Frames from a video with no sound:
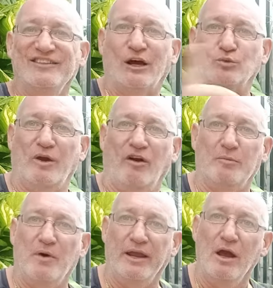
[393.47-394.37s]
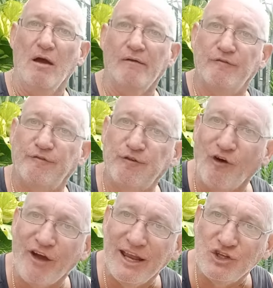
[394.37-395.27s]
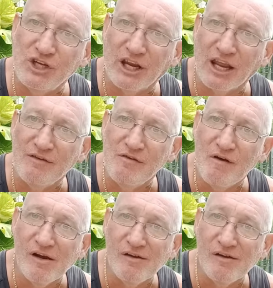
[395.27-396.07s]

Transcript: that's where I had my fried chicken,